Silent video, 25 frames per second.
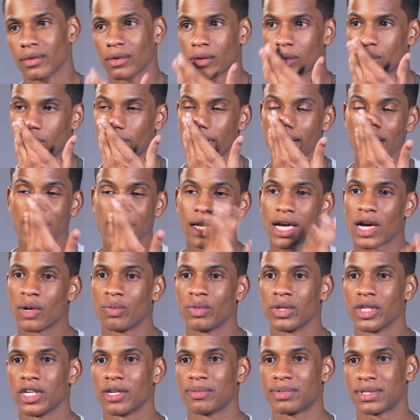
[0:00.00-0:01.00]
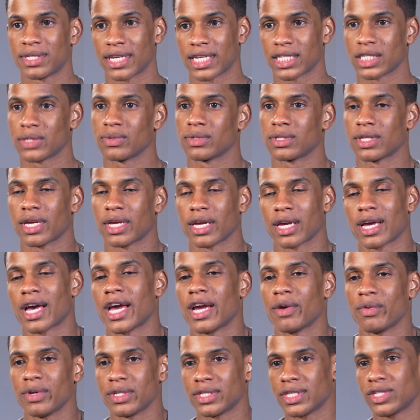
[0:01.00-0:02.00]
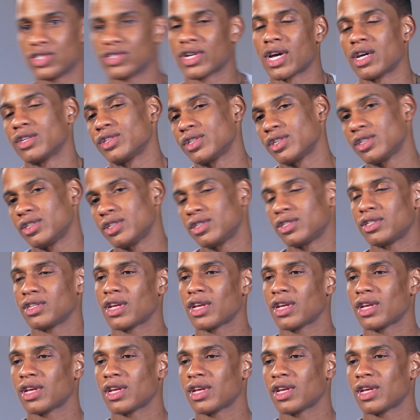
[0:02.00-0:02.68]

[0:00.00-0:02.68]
Right now, I'm really obsessed with like high-waisted trousers